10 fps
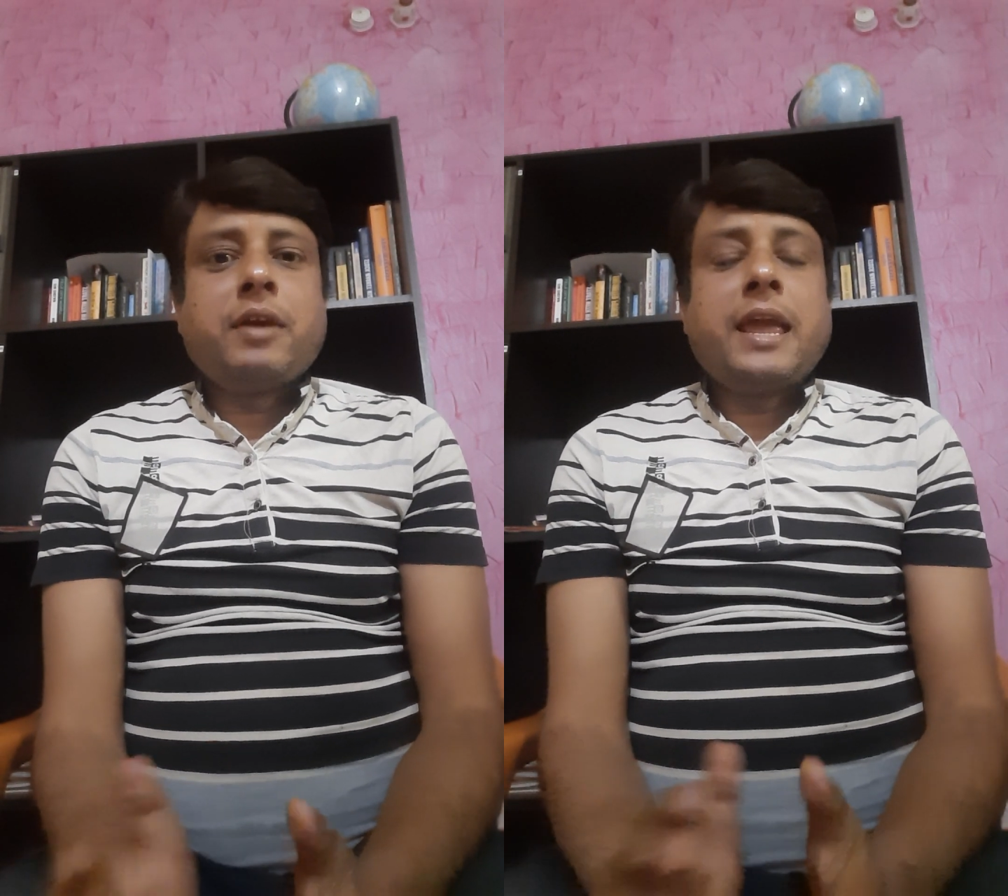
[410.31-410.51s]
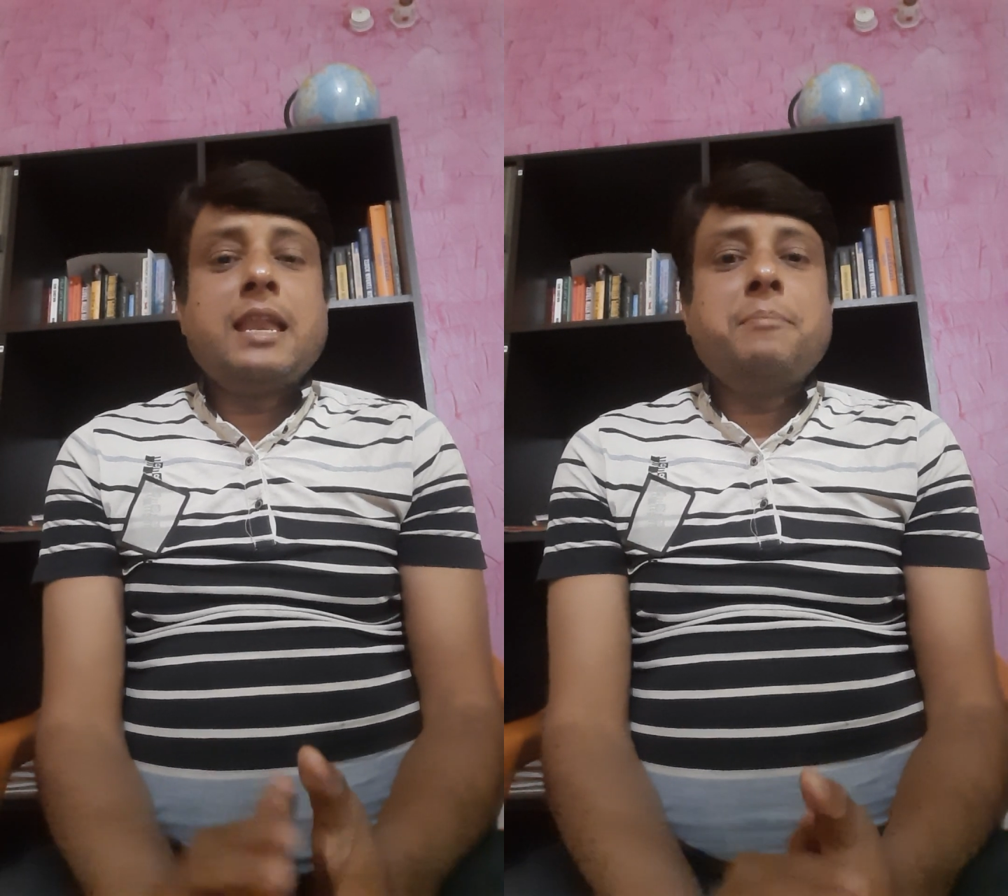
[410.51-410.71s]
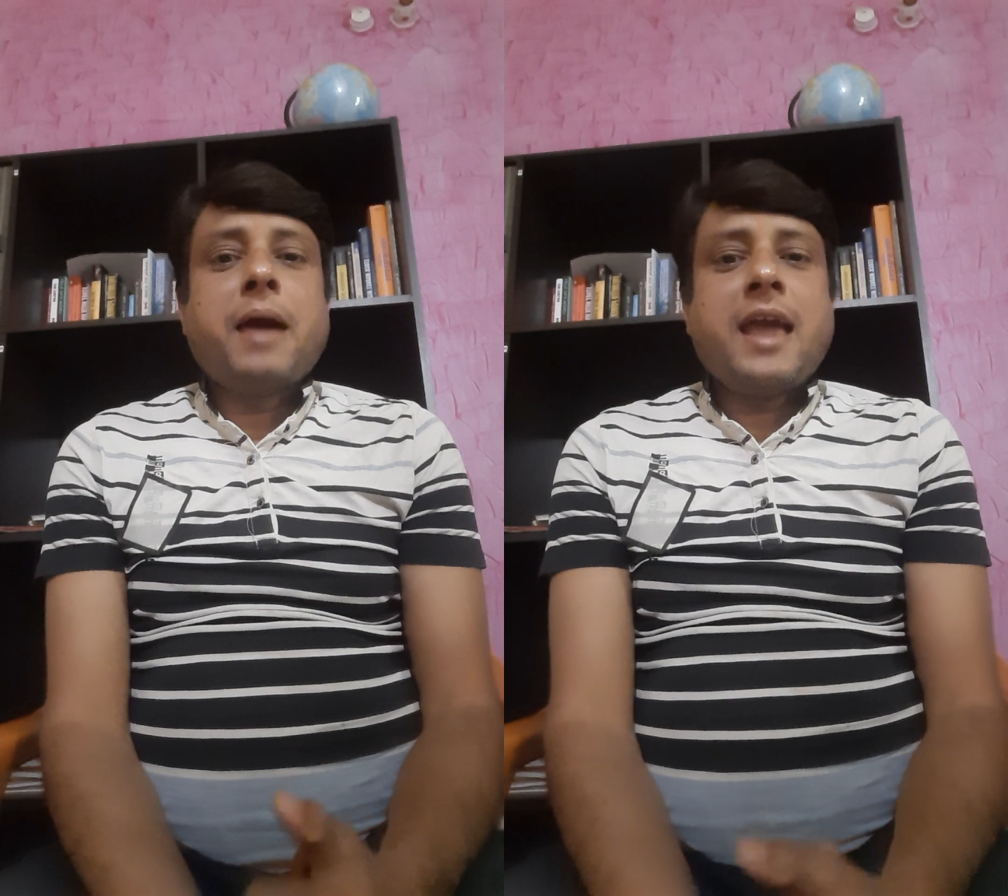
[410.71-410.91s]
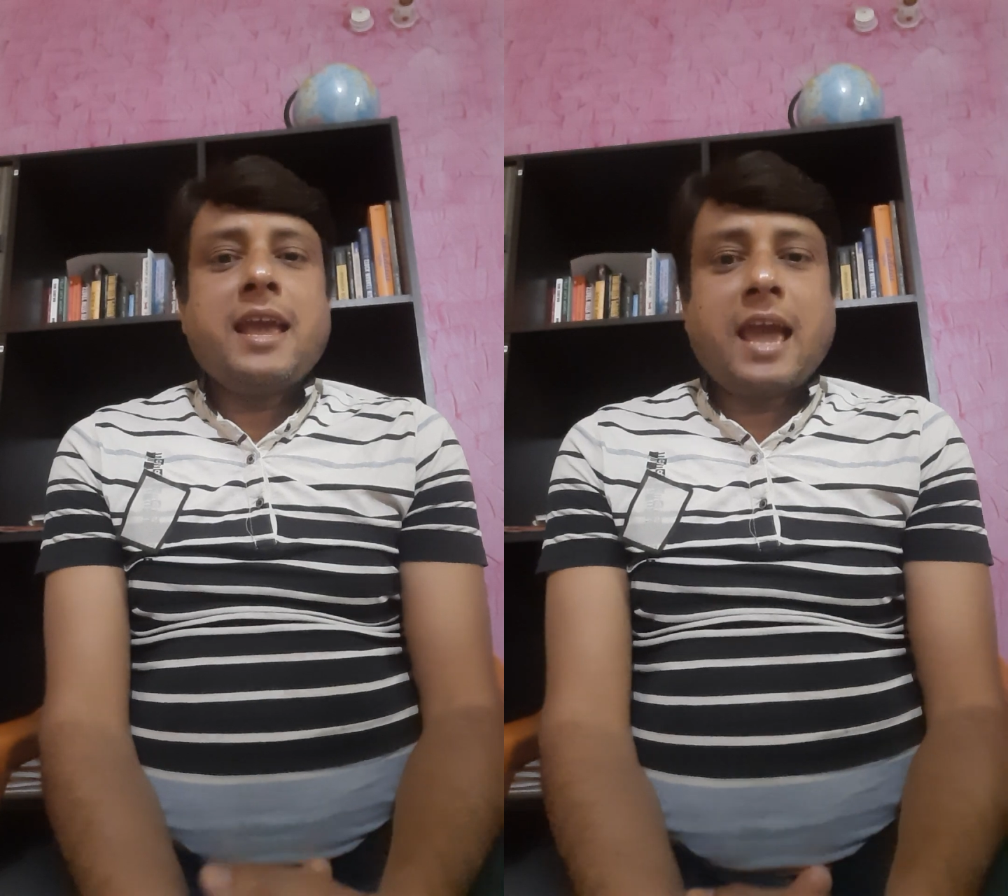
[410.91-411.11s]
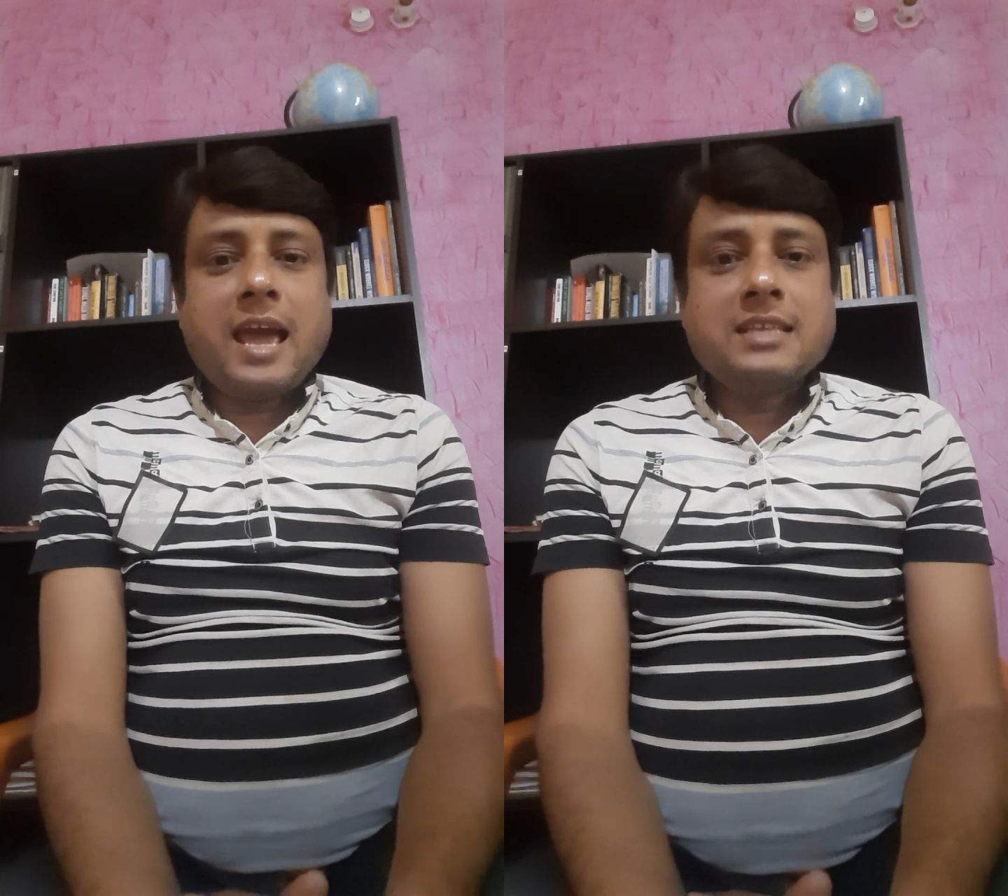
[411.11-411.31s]
any
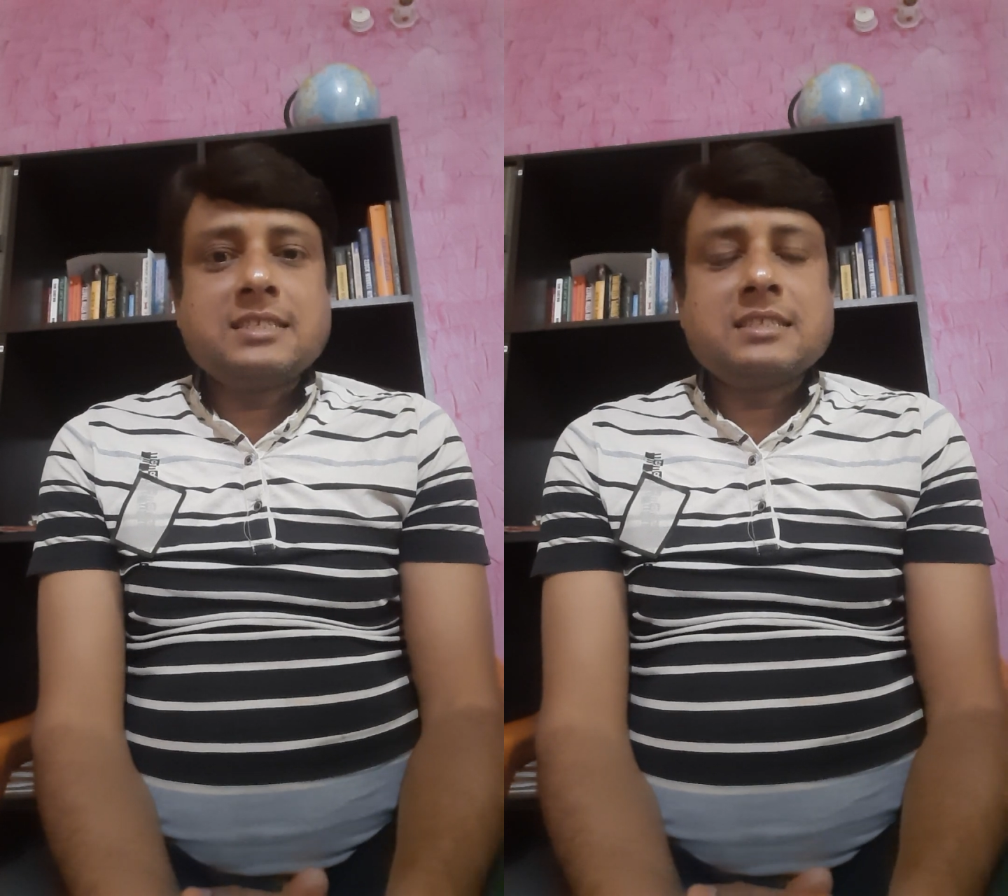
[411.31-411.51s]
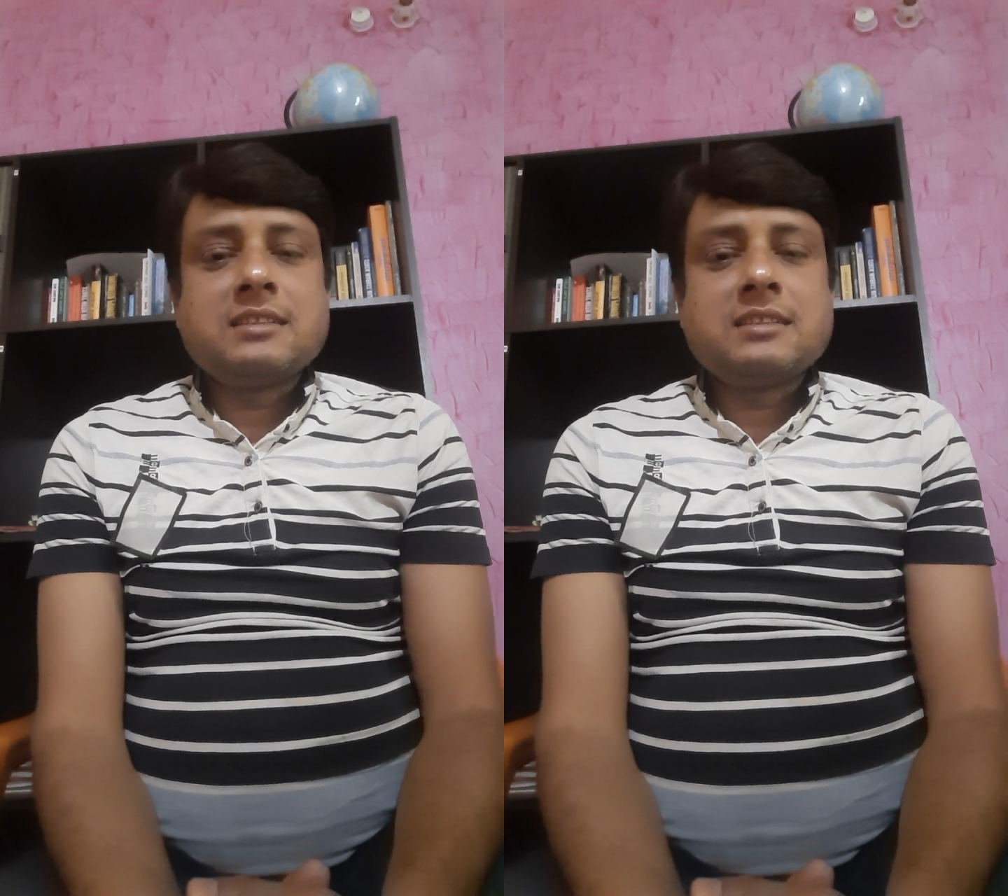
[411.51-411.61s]
bank has